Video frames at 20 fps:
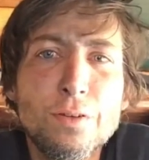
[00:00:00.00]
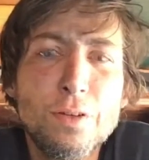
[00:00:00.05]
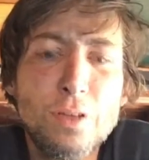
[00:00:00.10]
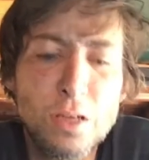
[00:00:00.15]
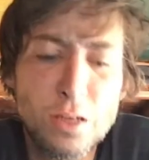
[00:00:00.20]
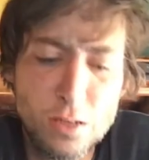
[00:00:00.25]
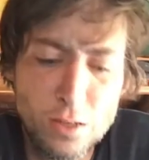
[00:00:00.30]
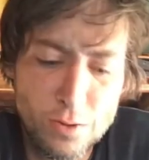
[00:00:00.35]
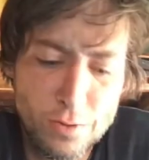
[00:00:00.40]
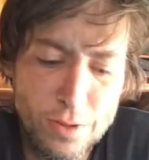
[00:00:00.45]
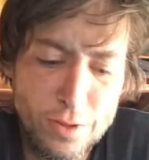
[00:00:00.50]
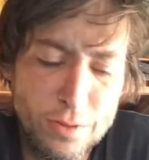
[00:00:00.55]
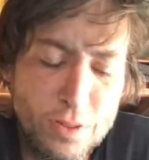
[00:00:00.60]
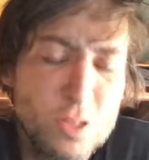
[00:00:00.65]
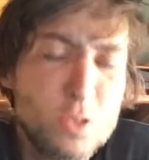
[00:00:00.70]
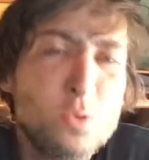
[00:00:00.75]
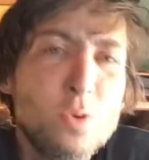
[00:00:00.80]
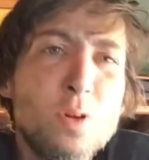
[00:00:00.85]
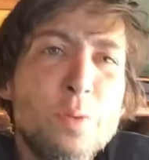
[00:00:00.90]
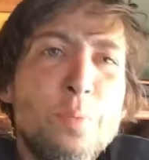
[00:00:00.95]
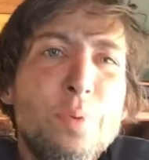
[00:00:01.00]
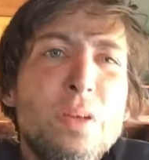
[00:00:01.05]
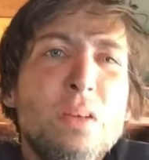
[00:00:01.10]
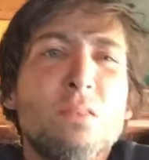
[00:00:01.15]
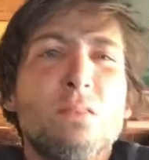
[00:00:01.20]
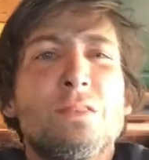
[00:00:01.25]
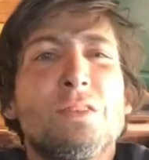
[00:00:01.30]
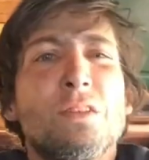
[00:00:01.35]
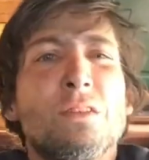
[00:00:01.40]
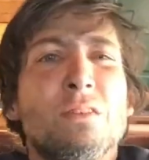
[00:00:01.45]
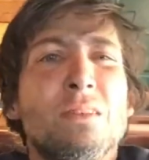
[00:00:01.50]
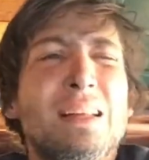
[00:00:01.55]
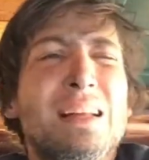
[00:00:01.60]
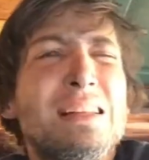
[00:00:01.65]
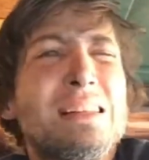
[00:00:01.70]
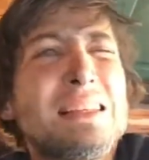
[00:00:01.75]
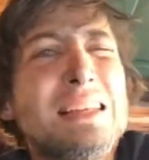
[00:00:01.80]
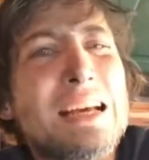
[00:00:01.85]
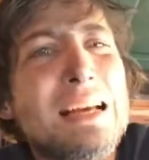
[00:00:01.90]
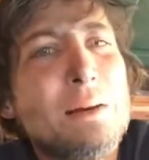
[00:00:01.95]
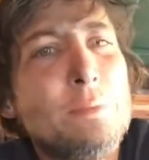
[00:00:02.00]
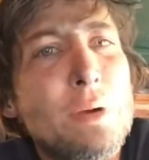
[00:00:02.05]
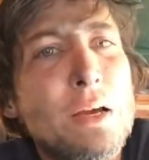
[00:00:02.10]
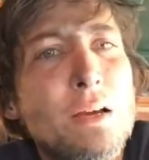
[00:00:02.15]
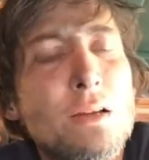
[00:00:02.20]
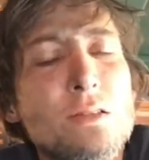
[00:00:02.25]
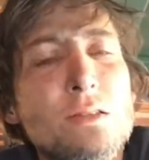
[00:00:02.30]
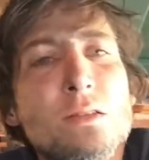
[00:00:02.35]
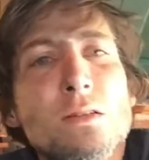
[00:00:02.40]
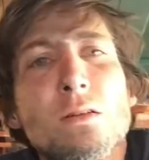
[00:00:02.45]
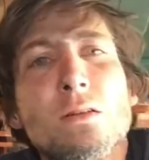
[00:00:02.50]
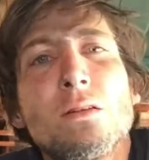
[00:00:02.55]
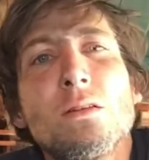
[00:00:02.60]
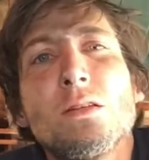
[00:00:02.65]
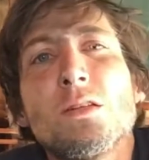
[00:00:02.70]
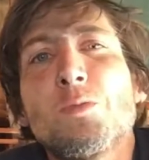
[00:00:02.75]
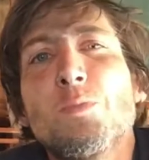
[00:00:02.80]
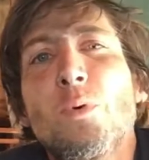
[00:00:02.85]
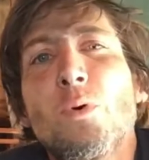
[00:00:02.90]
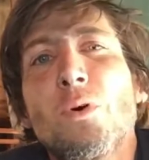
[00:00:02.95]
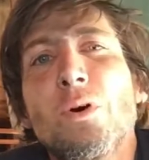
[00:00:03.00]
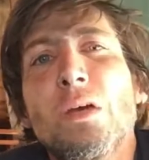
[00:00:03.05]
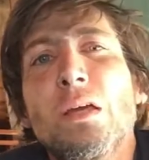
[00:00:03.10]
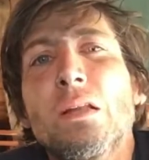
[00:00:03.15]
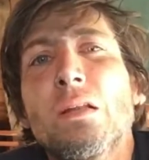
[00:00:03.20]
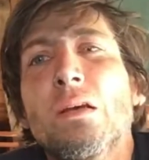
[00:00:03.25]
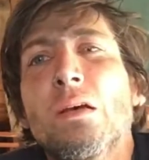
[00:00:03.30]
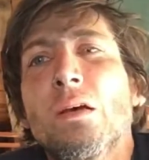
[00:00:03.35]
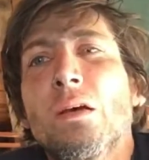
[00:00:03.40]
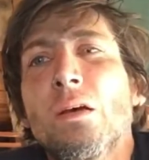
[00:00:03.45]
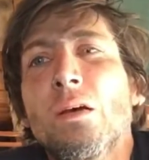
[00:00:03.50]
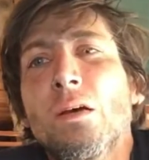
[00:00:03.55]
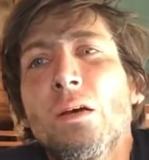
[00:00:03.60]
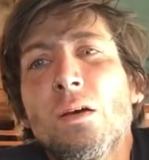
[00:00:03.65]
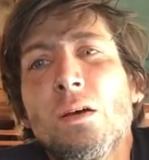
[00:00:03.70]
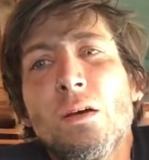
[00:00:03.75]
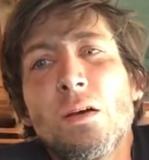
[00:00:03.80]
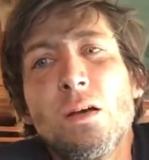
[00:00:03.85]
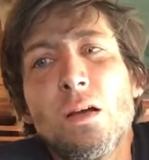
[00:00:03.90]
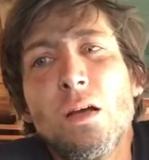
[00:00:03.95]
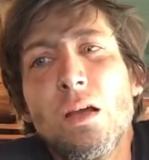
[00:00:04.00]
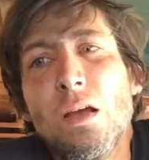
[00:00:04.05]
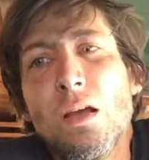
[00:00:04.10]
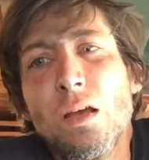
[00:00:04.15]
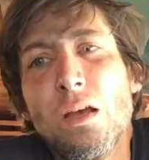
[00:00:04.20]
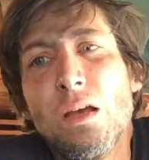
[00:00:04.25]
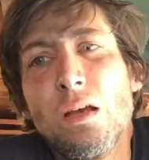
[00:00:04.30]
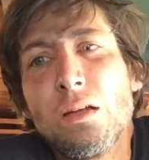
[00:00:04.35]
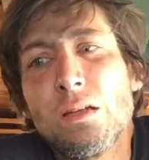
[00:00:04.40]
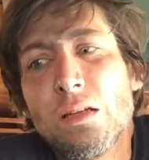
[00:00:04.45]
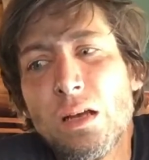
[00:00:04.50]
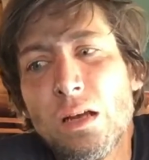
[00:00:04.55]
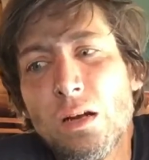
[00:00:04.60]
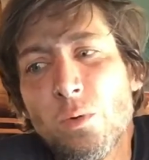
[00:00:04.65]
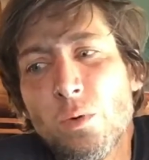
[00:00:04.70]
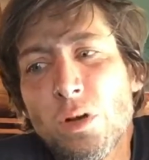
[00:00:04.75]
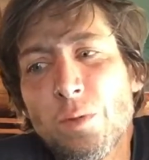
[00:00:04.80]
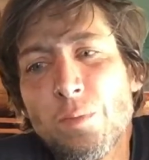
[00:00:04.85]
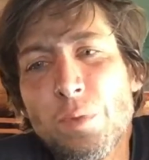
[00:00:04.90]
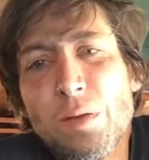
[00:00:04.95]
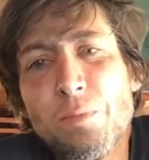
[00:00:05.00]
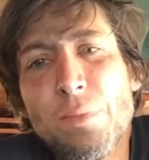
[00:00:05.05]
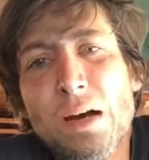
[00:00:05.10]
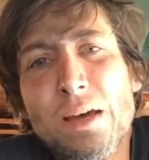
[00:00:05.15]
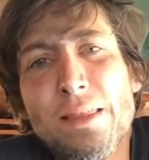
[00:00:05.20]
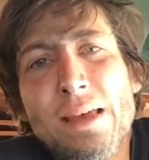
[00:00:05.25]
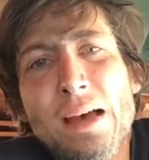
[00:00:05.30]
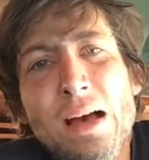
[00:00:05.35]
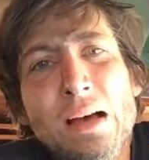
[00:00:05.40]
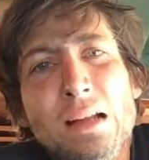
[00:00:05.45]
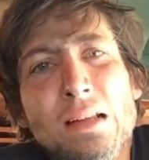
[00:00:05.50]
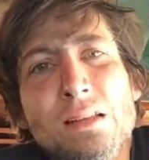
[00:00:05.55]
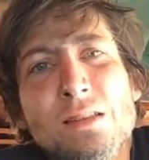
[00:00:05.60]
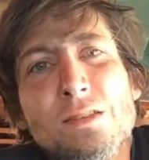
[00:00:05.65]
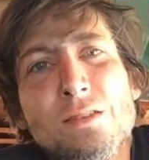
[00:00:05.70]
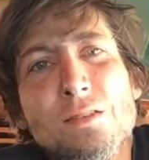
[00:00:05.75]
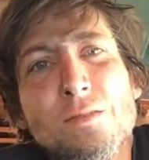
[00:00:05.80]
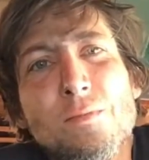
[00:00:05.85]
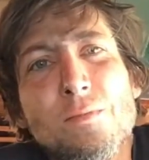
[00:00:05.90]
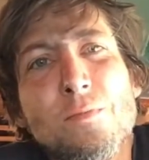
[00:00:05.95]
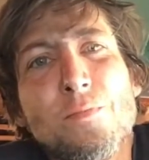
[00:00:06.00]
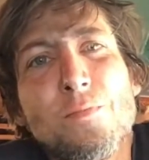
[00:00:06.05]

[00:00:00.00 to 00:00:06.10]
you know, that this would appeal to, and that's kind of my concern at this point. And kind of what I mean by that is,